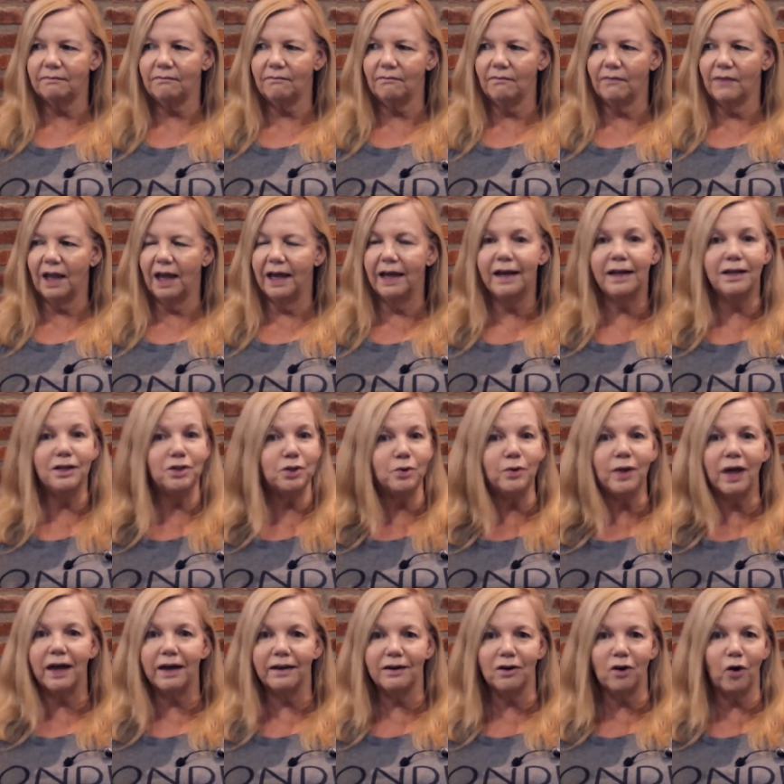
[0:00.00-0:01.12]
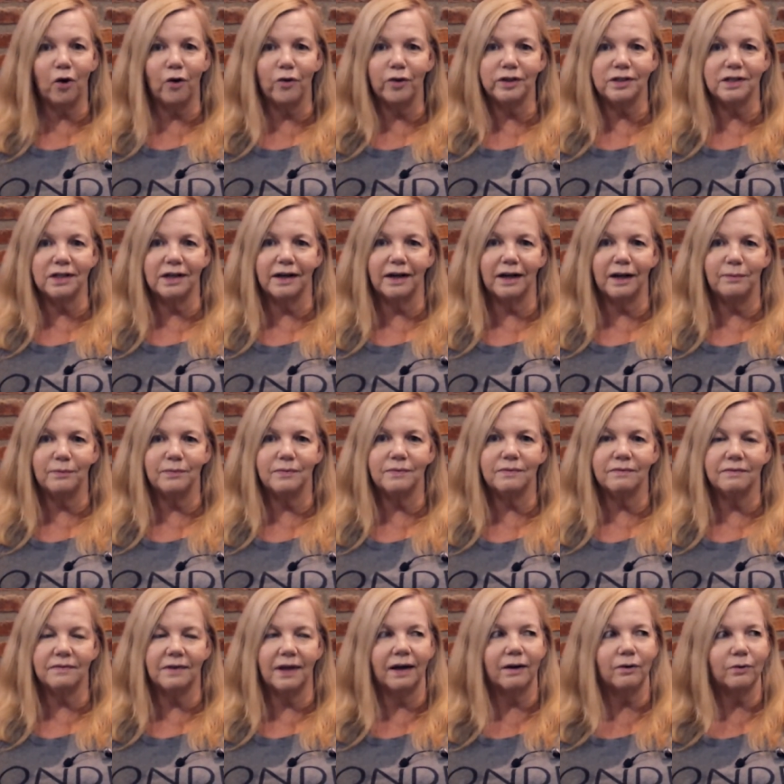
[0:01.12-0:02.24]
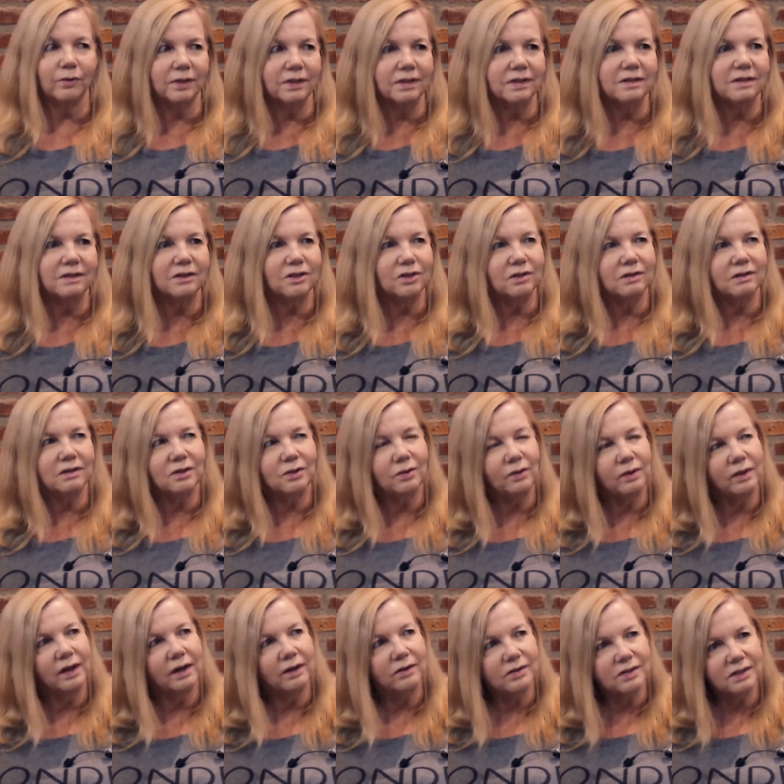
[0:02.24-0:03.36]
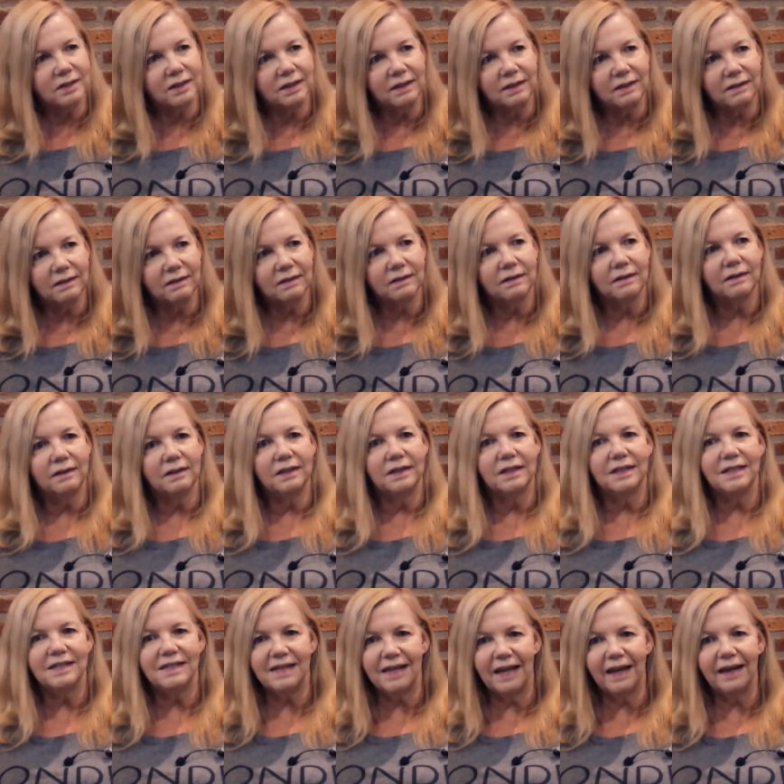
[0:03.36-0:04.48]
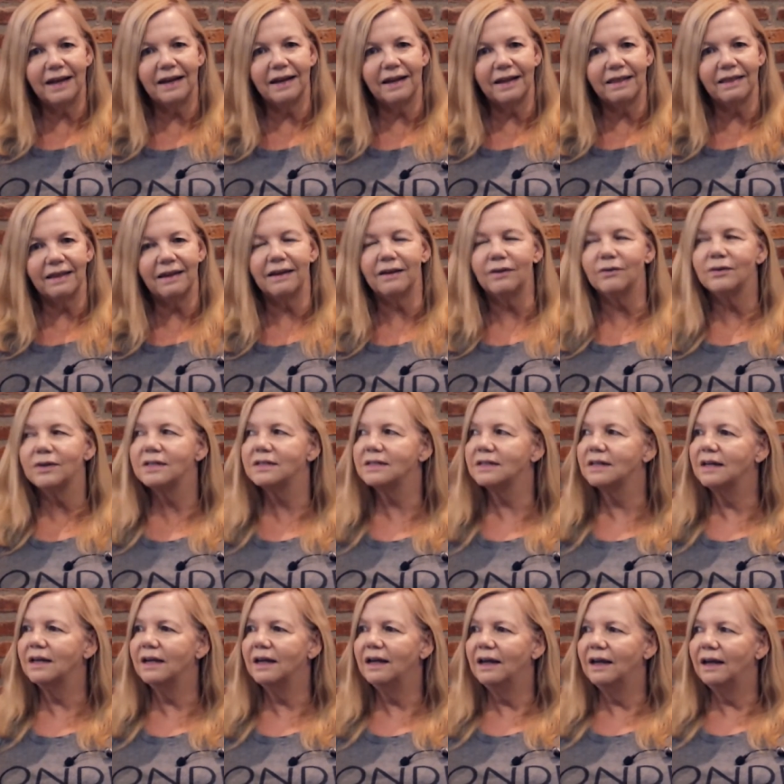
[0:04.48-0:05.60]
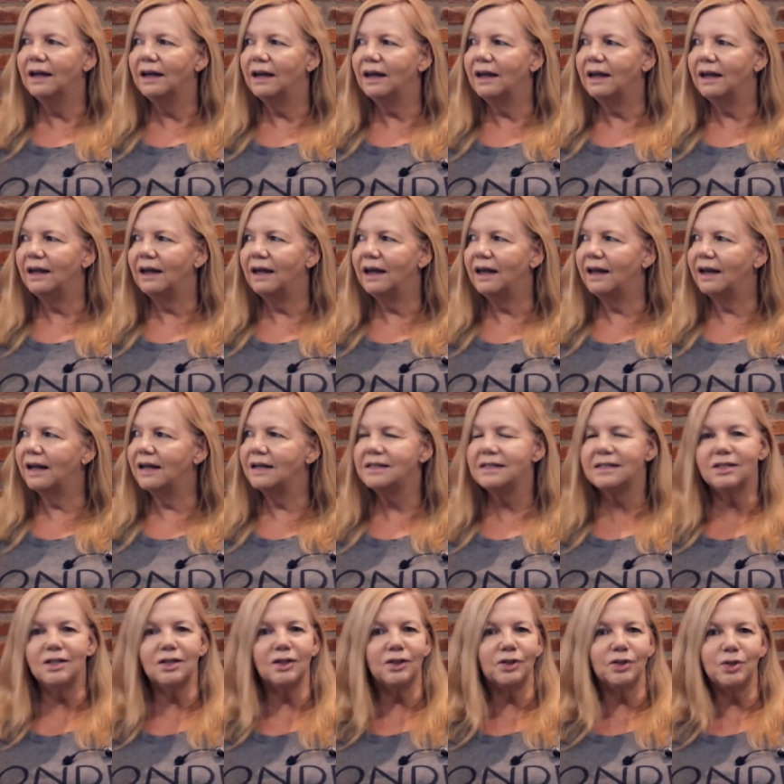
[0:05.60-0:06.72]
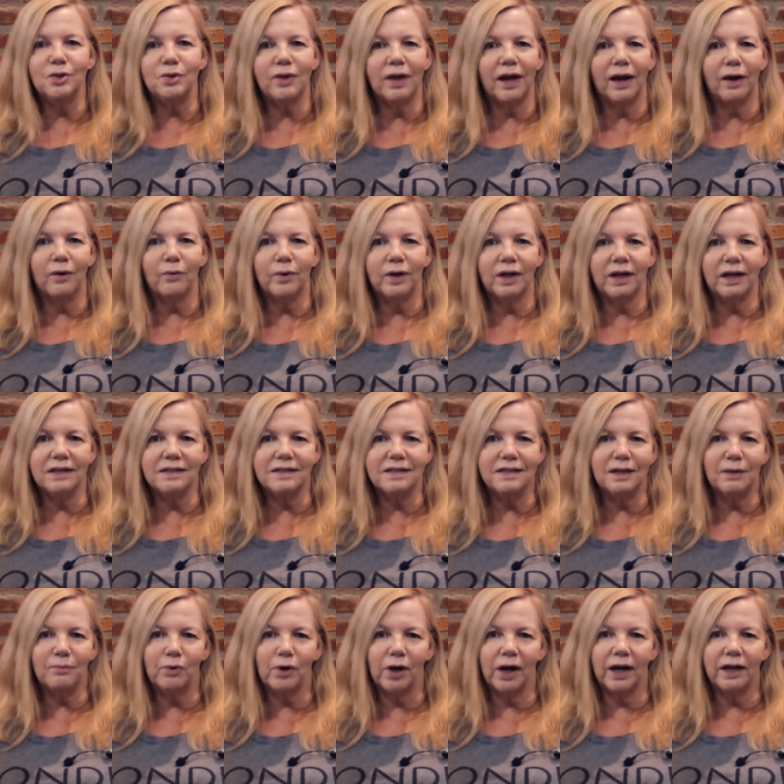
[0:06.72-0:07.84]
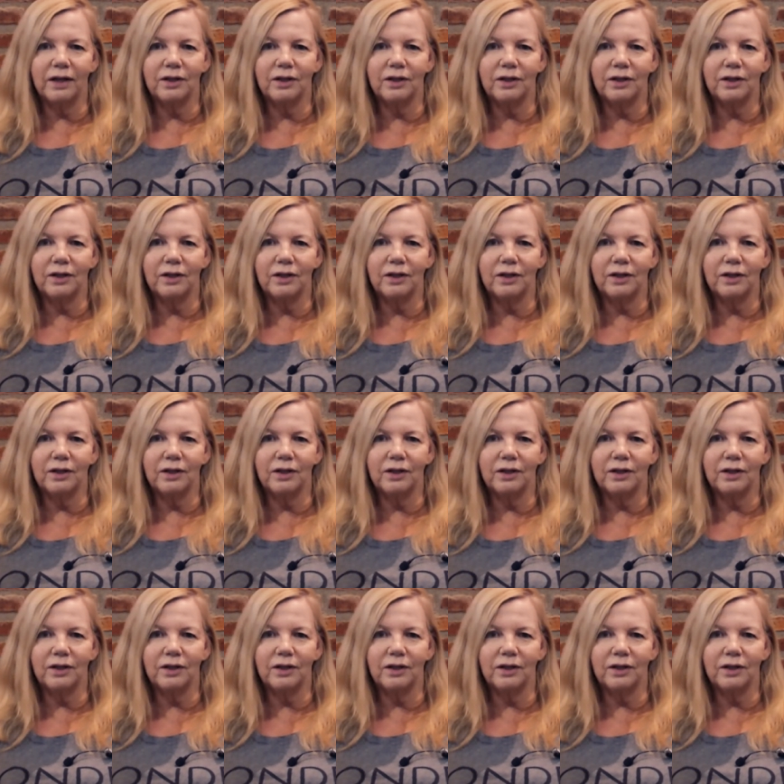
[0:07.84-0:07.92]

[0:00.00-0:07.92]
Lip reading: And I do that all the time. And that was 2010, I think it was. And I still do that when I see a bride and